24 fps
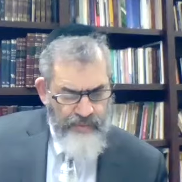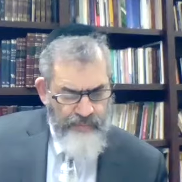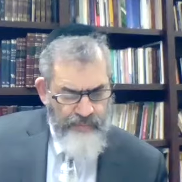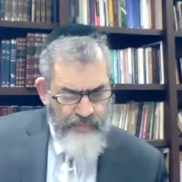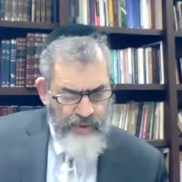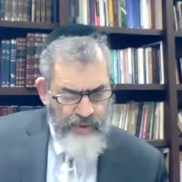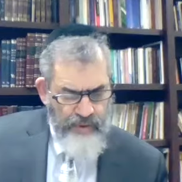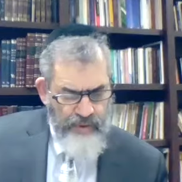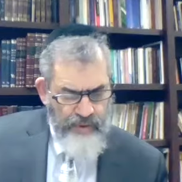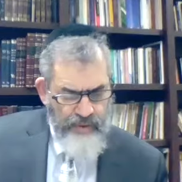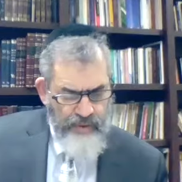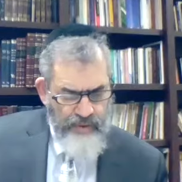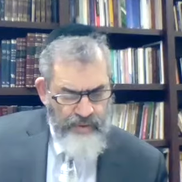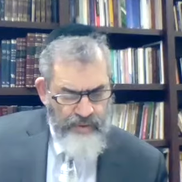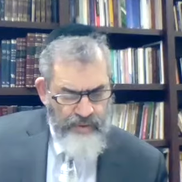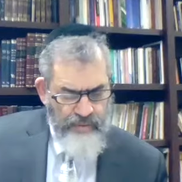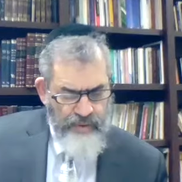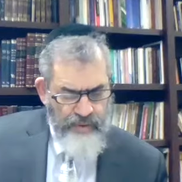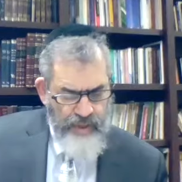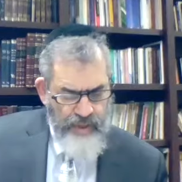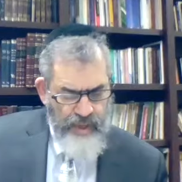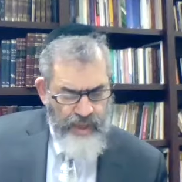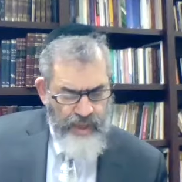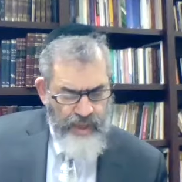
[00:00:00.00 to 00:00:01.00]
Baruch
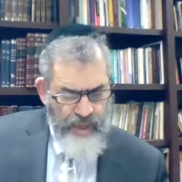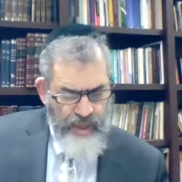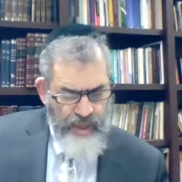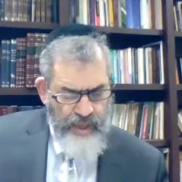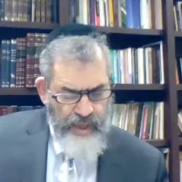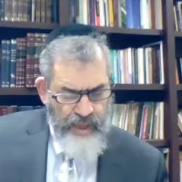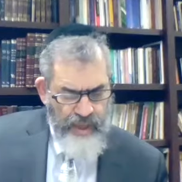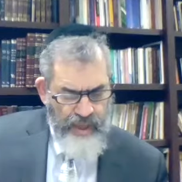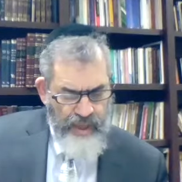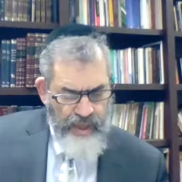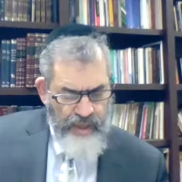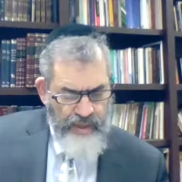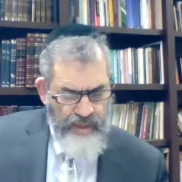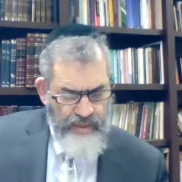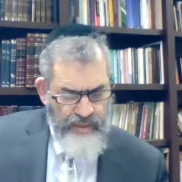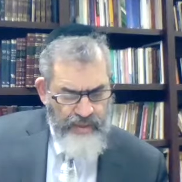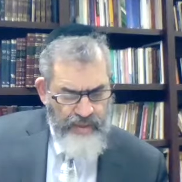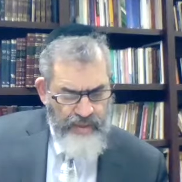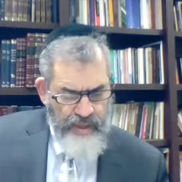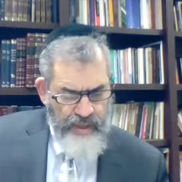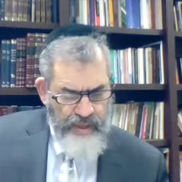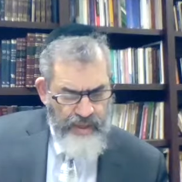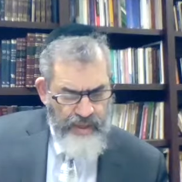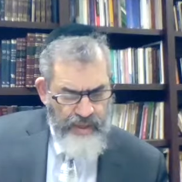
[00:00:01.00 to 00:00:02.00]
Hu,
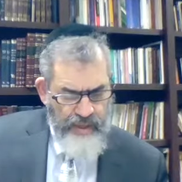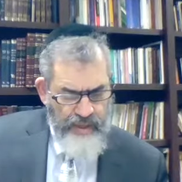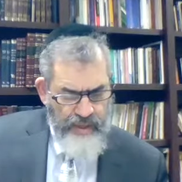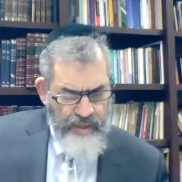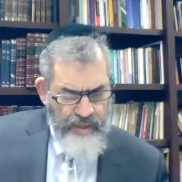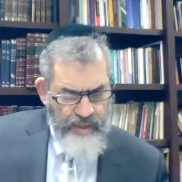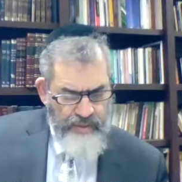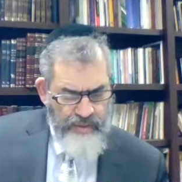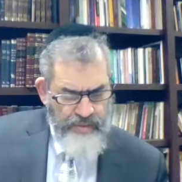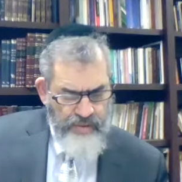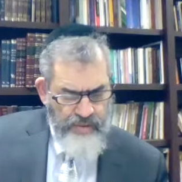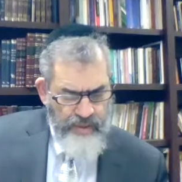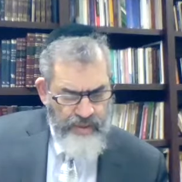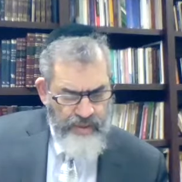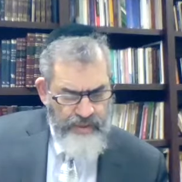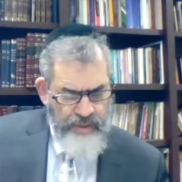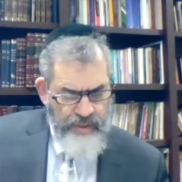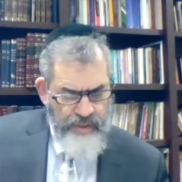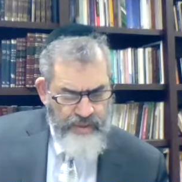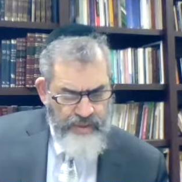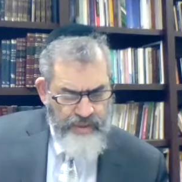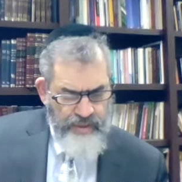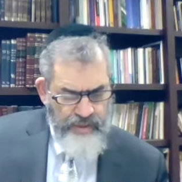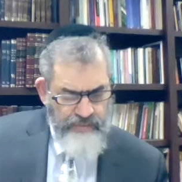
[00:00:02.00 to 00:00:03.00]
and uh,
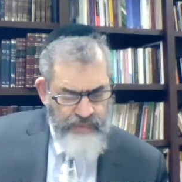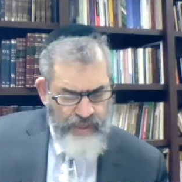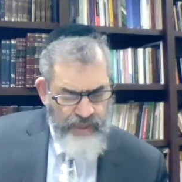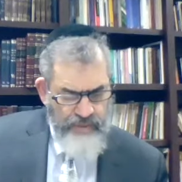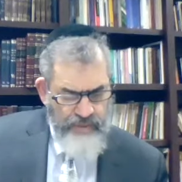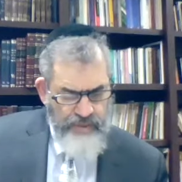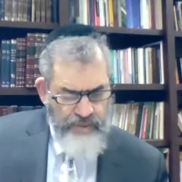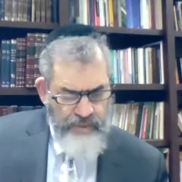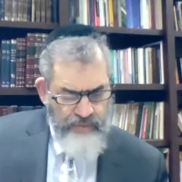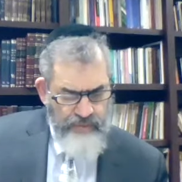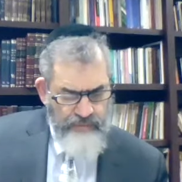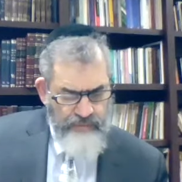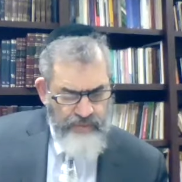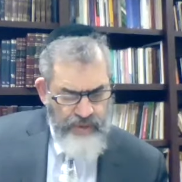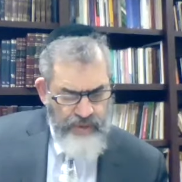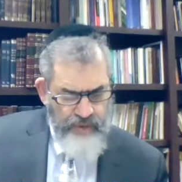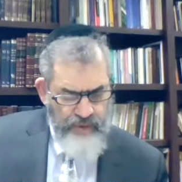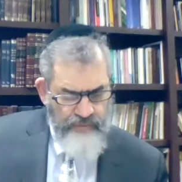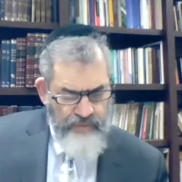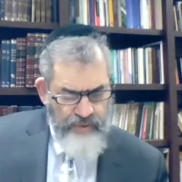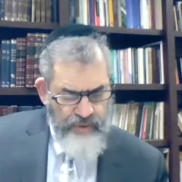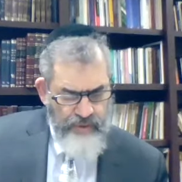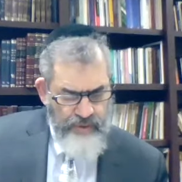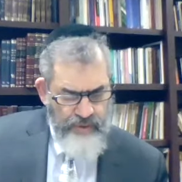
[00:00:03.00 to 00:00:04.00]
exalted is his mentioned
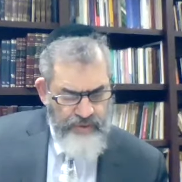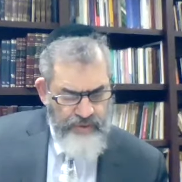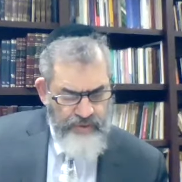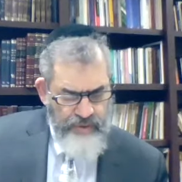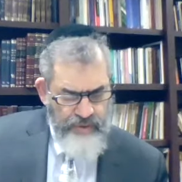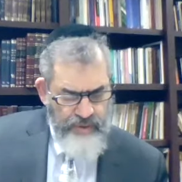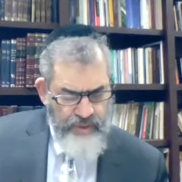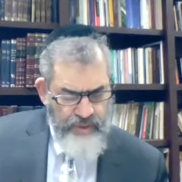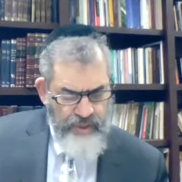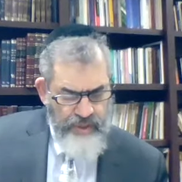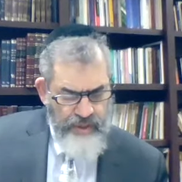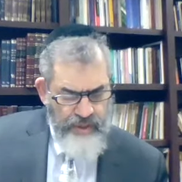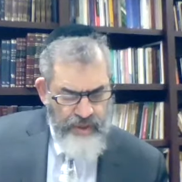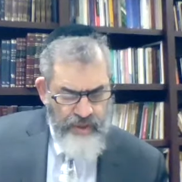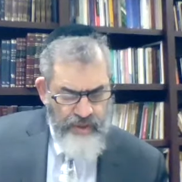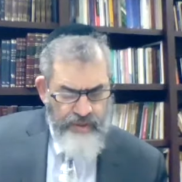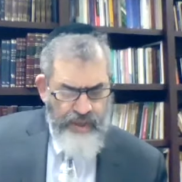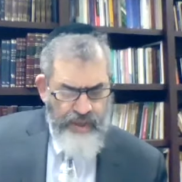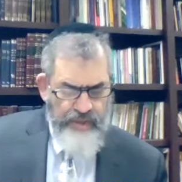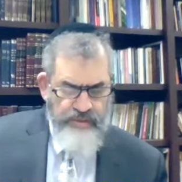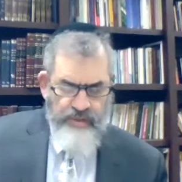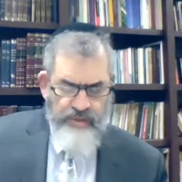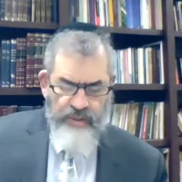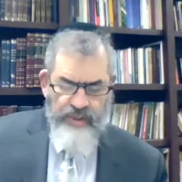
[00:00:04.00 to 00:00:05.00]
forever and all eternity.
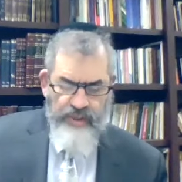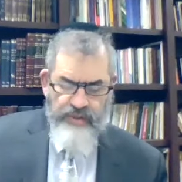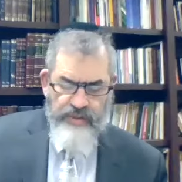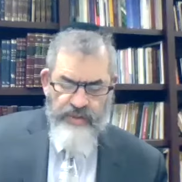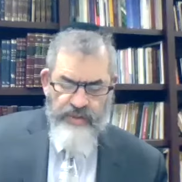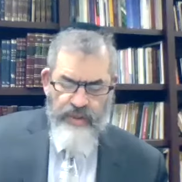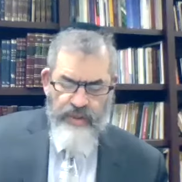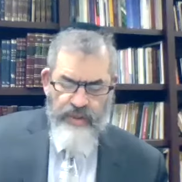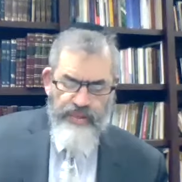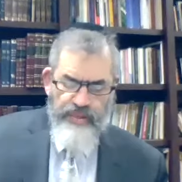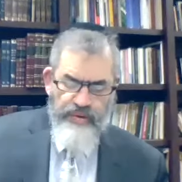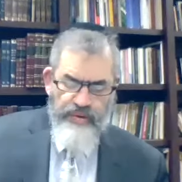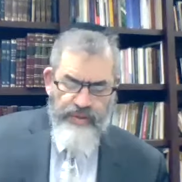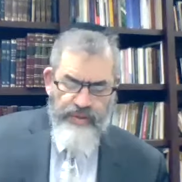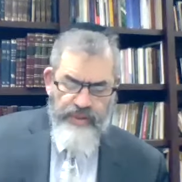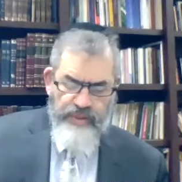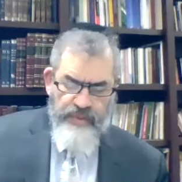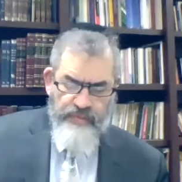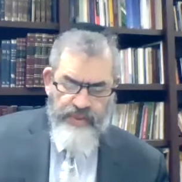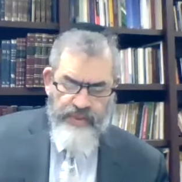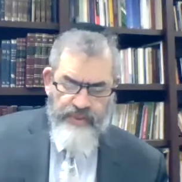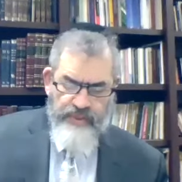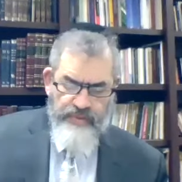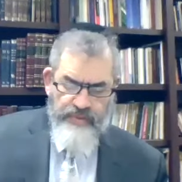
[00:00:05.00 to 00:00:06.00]
Okay, so these are the
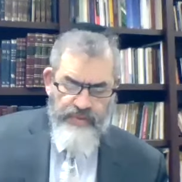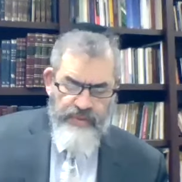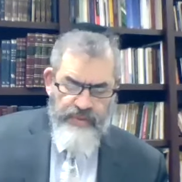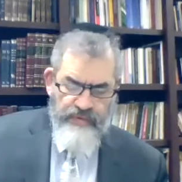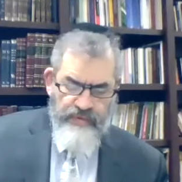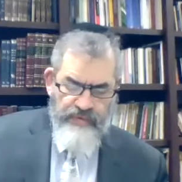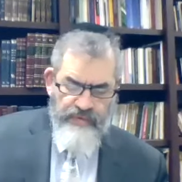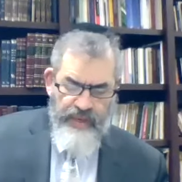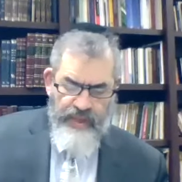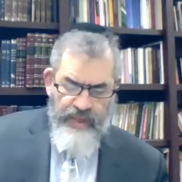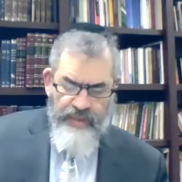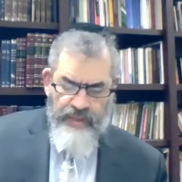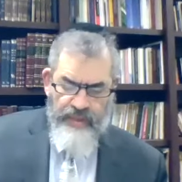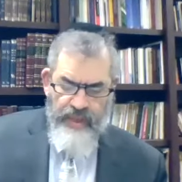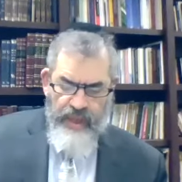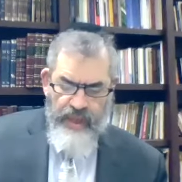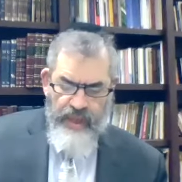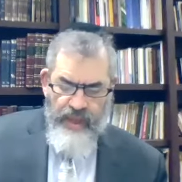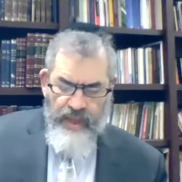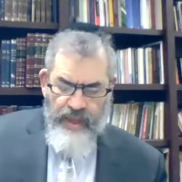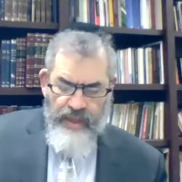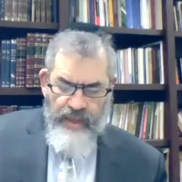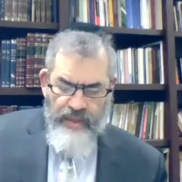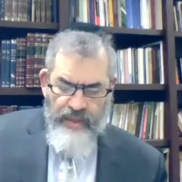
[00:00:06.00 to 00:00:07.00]
13 principles of faith.
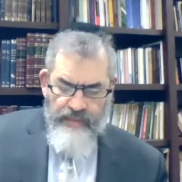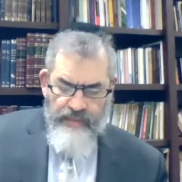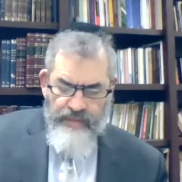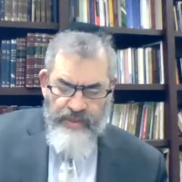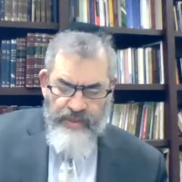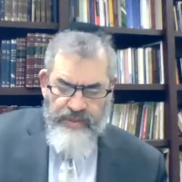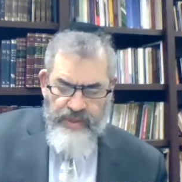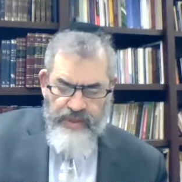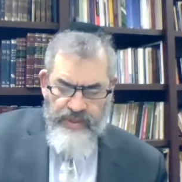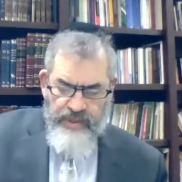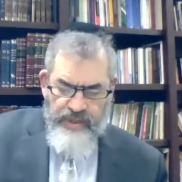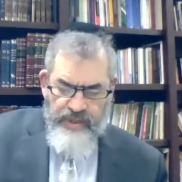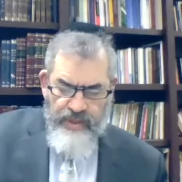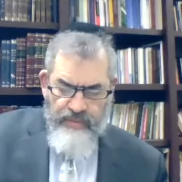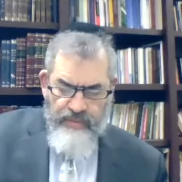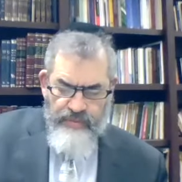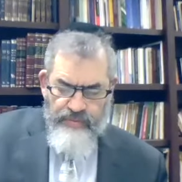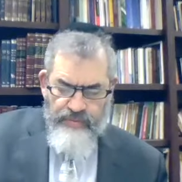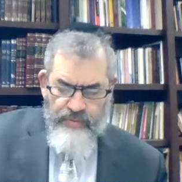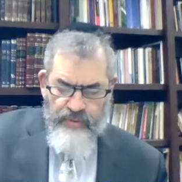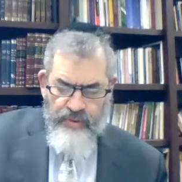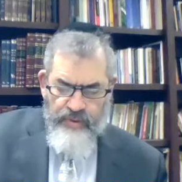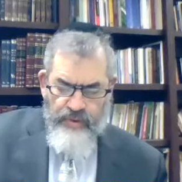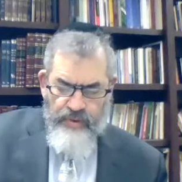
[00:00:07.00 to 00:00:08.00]
Mirza Hashem,
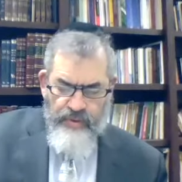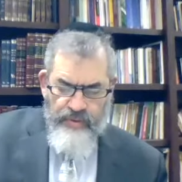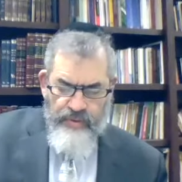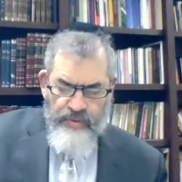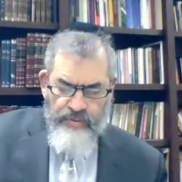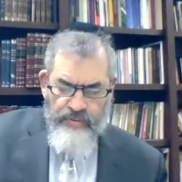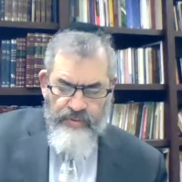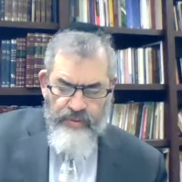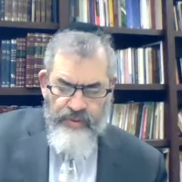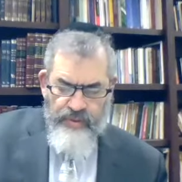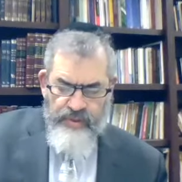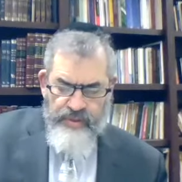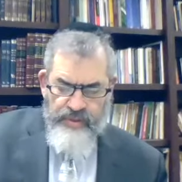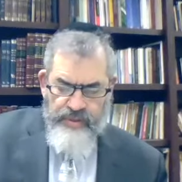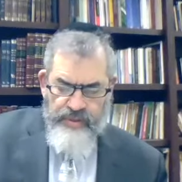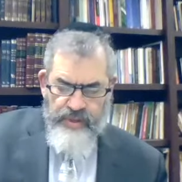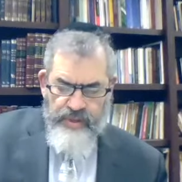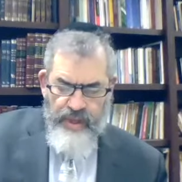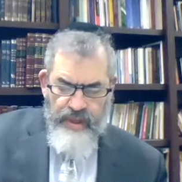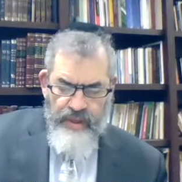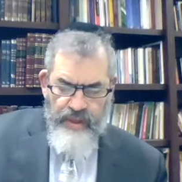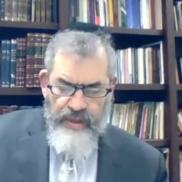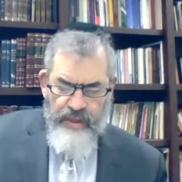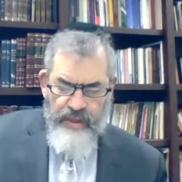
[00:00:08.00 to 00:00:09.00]
through, the, through, this,
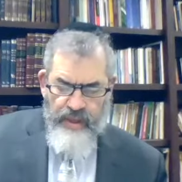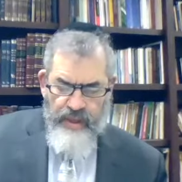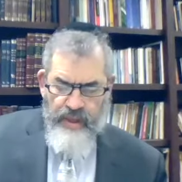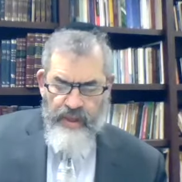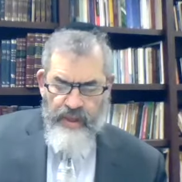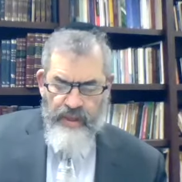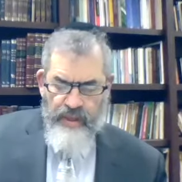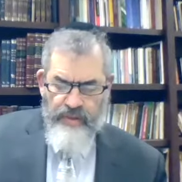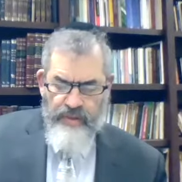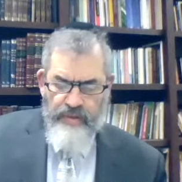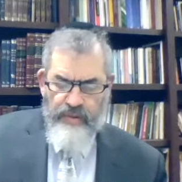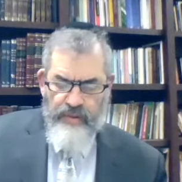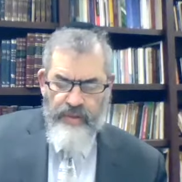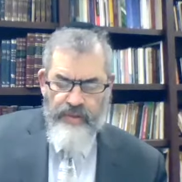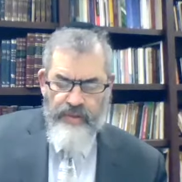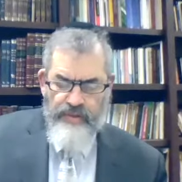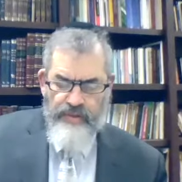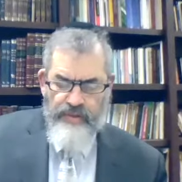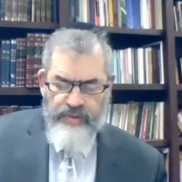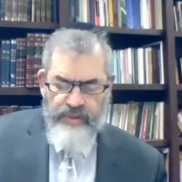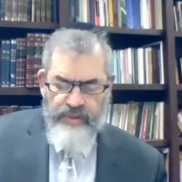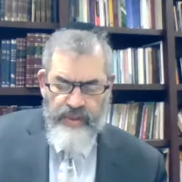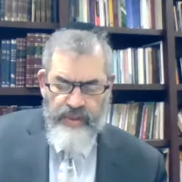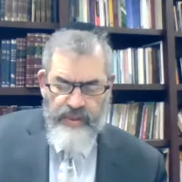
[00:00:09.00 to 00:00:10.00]
uh, through the
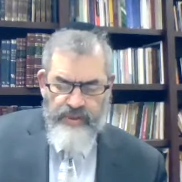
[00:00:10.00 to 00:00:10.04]
13